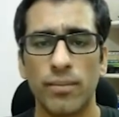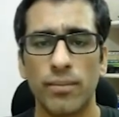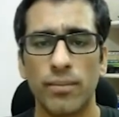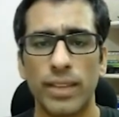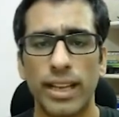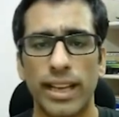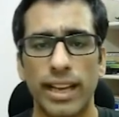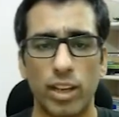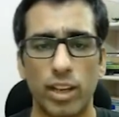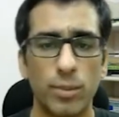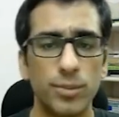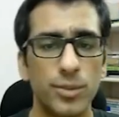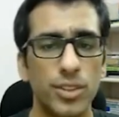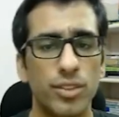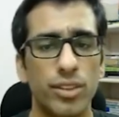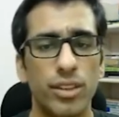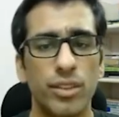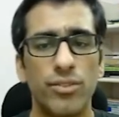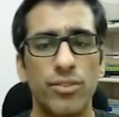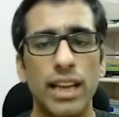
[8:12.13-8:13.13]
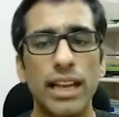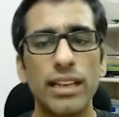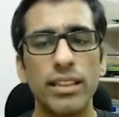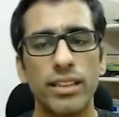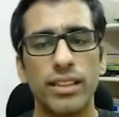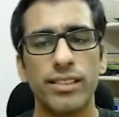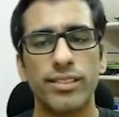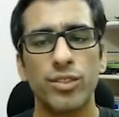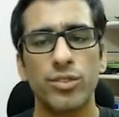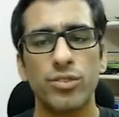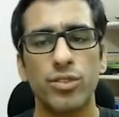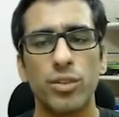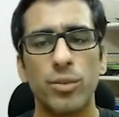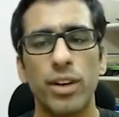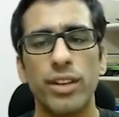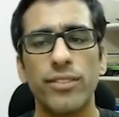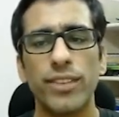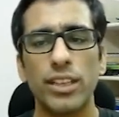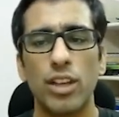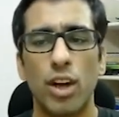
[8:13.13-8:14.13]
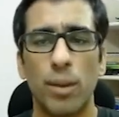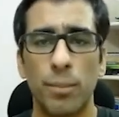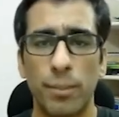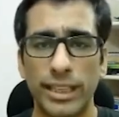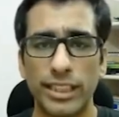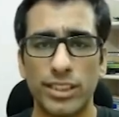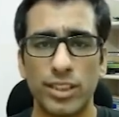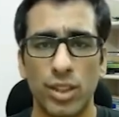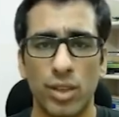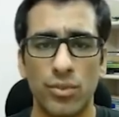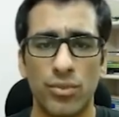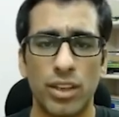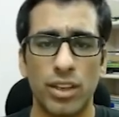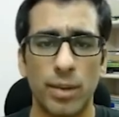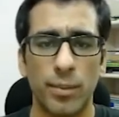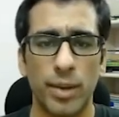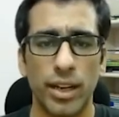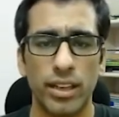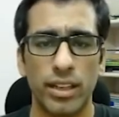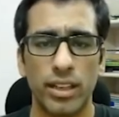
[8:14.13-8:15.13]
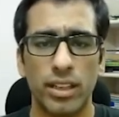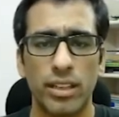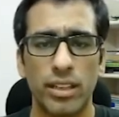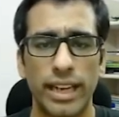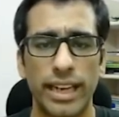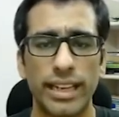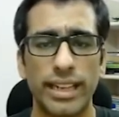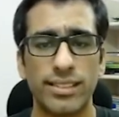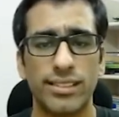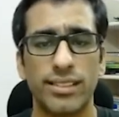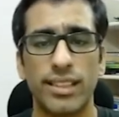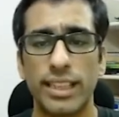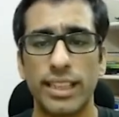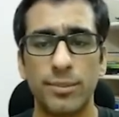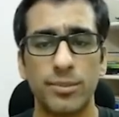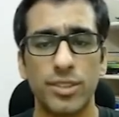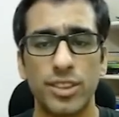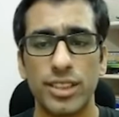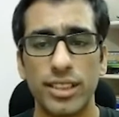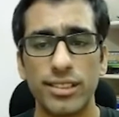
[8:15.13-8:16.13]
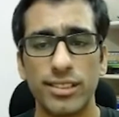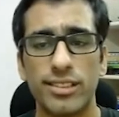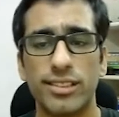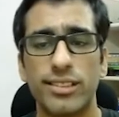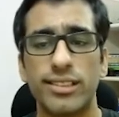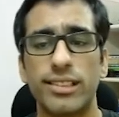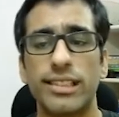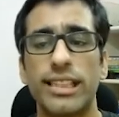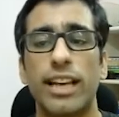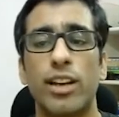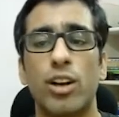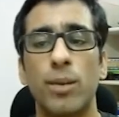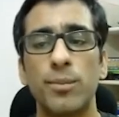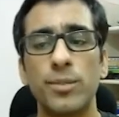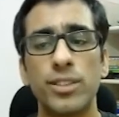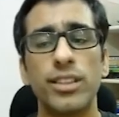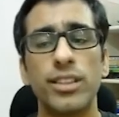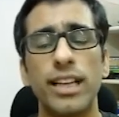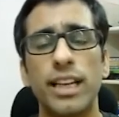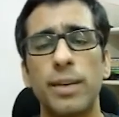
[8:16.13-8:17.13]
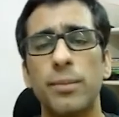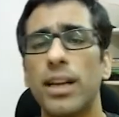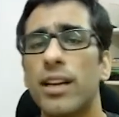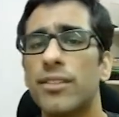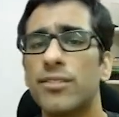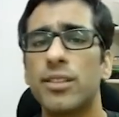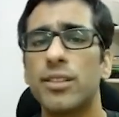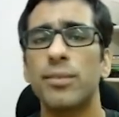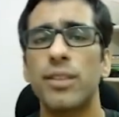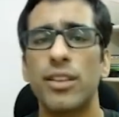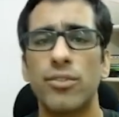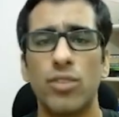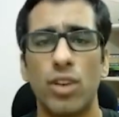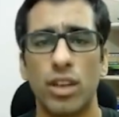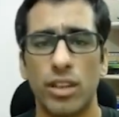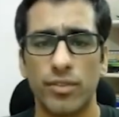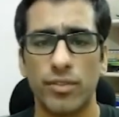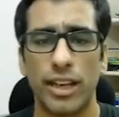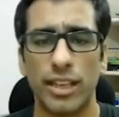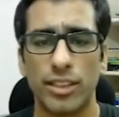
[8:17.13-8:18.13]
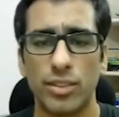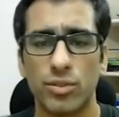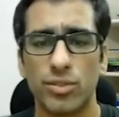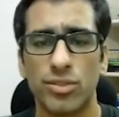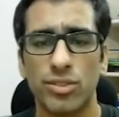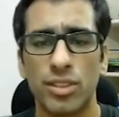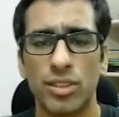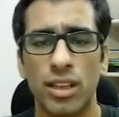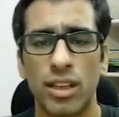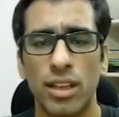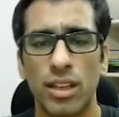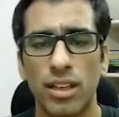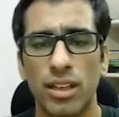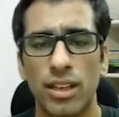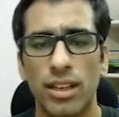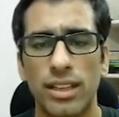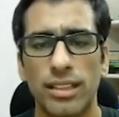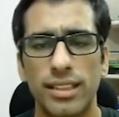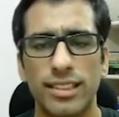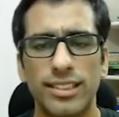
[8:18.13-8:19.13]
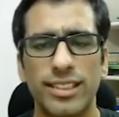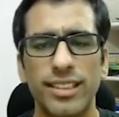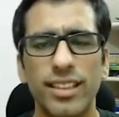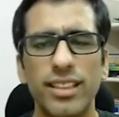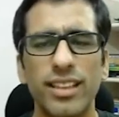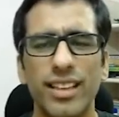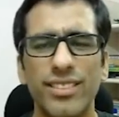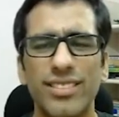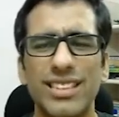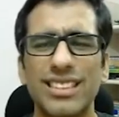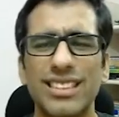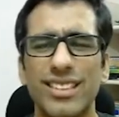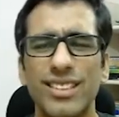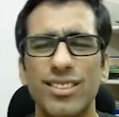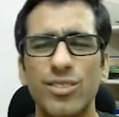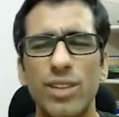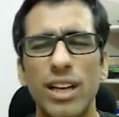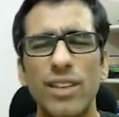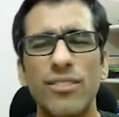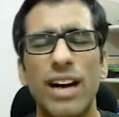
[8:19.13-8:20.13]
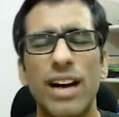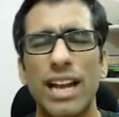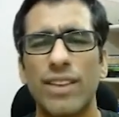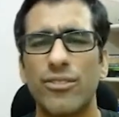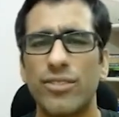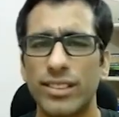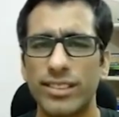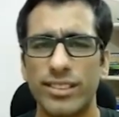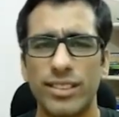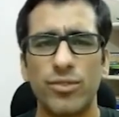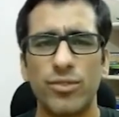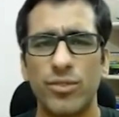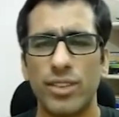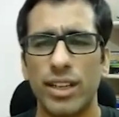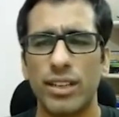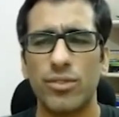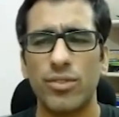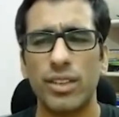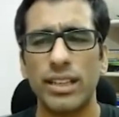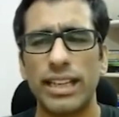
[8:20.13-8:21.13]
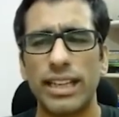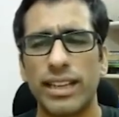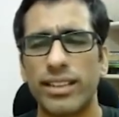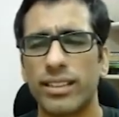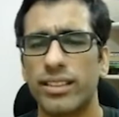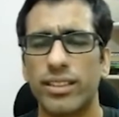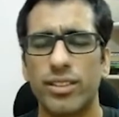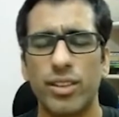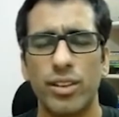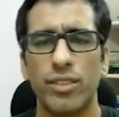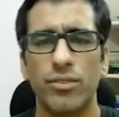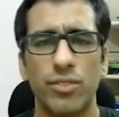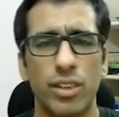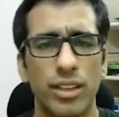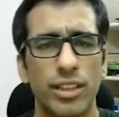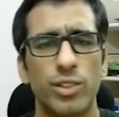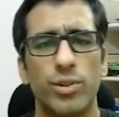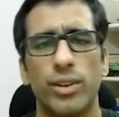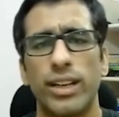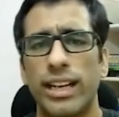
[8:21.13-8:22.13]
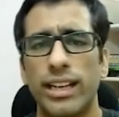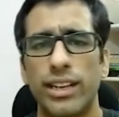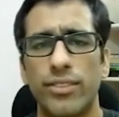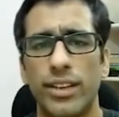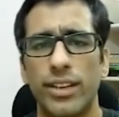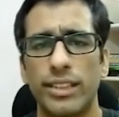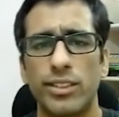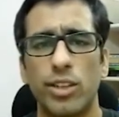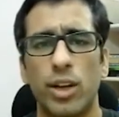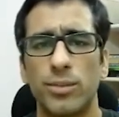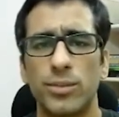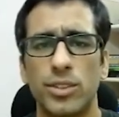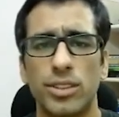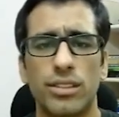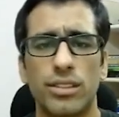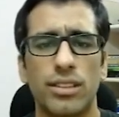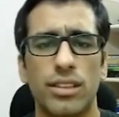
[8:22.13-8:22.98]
An option or a flag is used to modify the operation of a command, and as the name suggests, they are optional and may have some default values. The general convention is to have hyphens in front of a character or a word to identify the option.